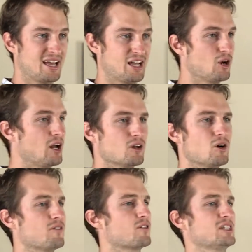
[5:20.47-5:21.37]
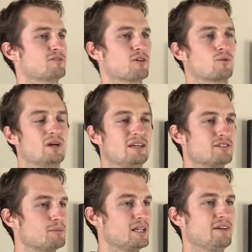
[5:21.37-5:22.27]
I don't know if Christopher
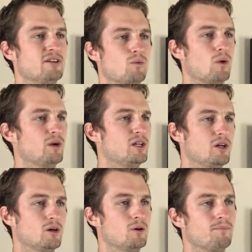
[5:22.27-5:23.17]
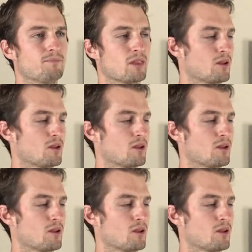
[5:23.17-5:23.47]
Reeves believed in what we do,